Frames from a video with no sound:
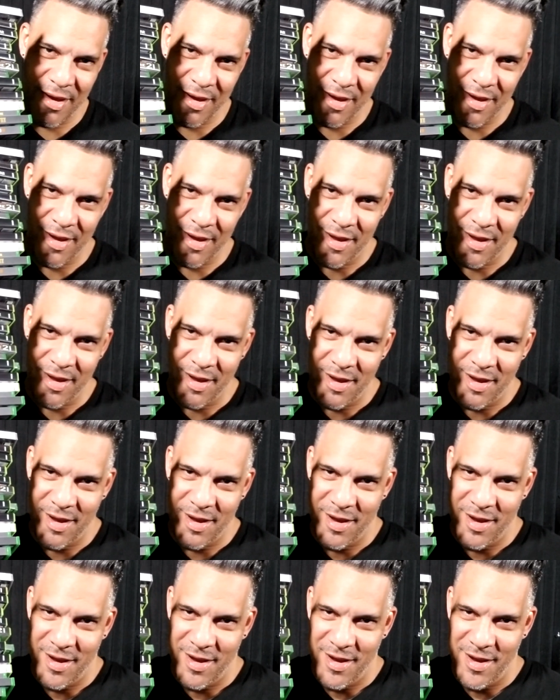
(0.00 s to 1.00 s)

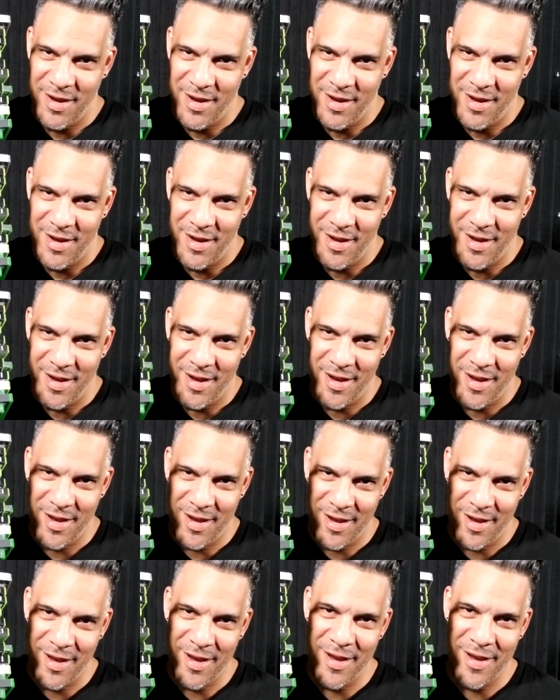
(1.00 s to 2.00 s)

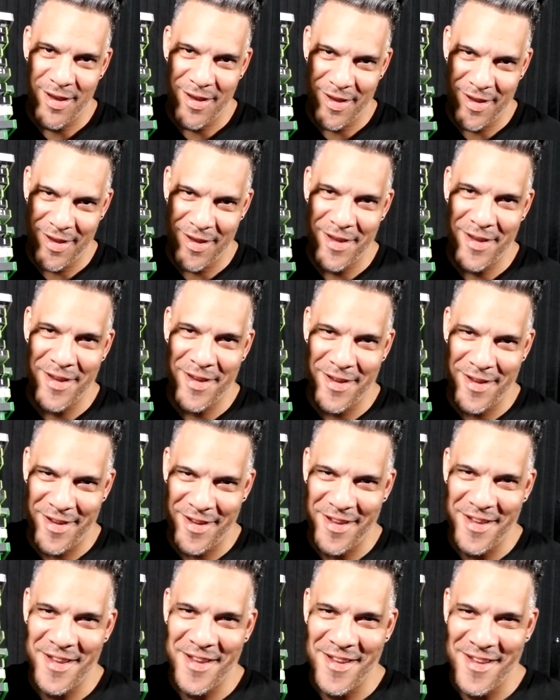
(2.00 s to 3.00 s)

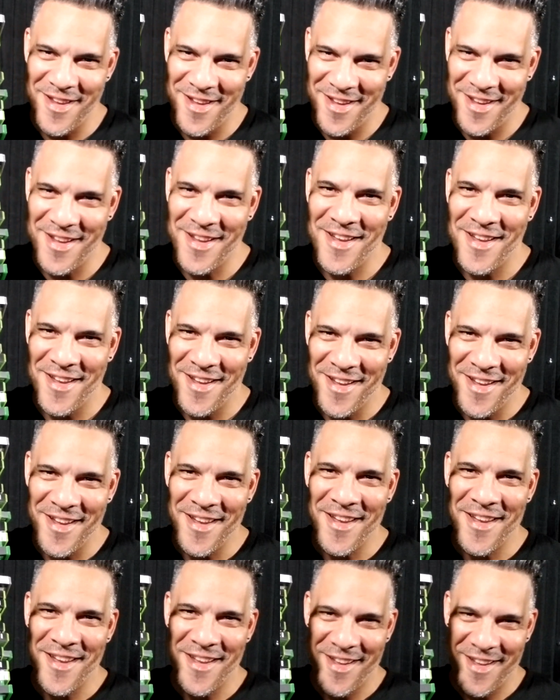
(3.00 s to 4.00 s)

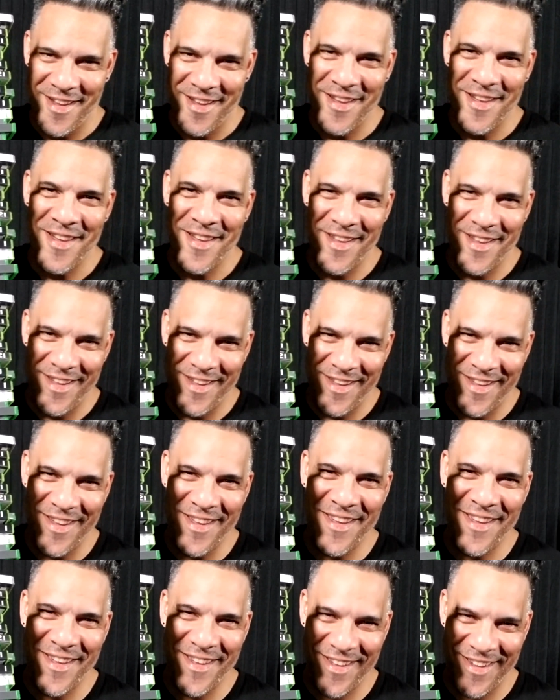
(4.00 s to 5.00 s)

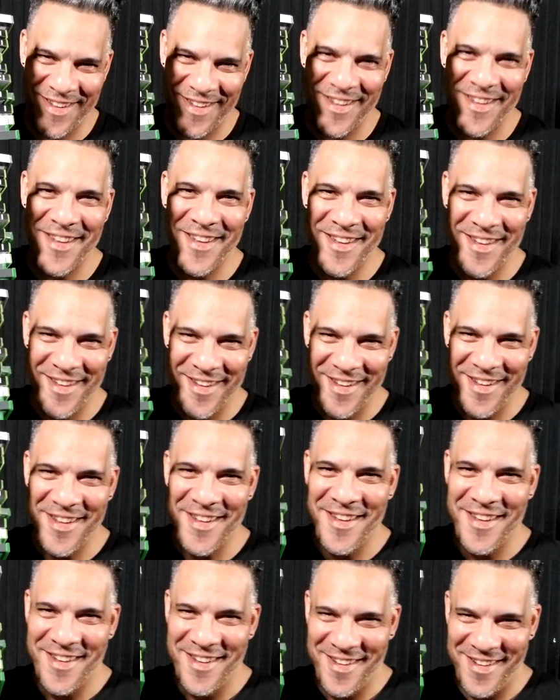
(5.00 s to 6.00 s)

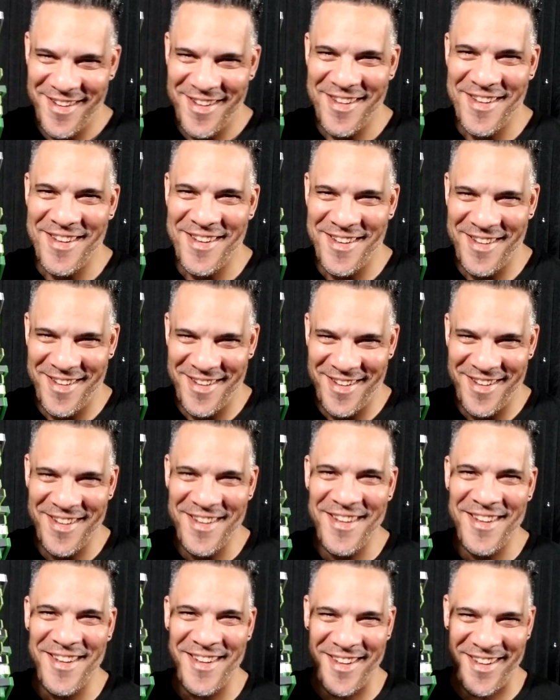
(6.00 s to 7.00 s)

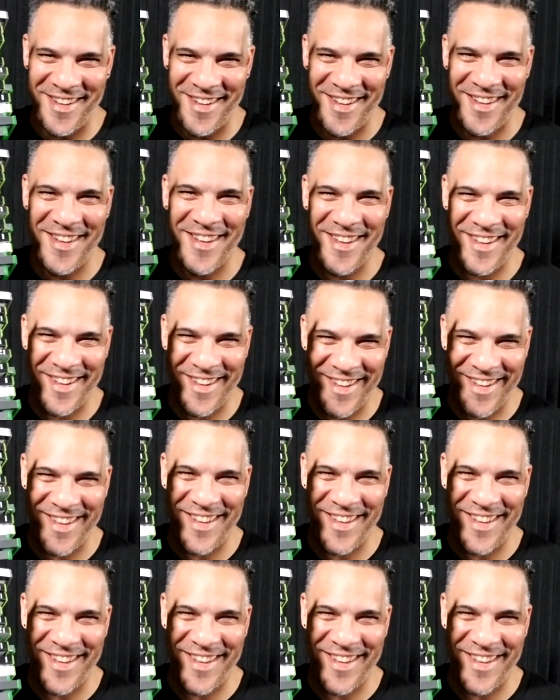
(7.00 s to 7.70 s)
No one is speaking in this clip.